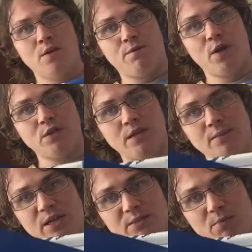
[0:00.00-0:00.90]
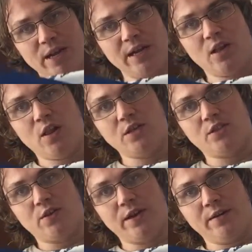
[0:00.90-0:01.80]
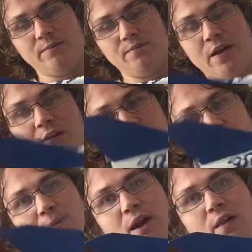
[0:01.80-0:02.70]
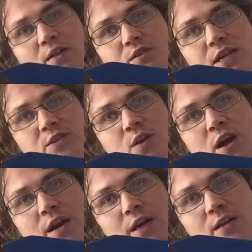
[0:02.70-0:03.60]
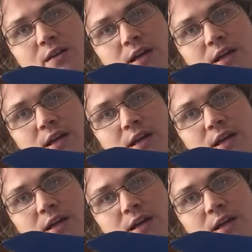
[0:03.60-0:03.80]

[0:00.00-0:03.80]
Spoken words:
First, I'm going to explain clustering. Now, this is a parallel stage rocket,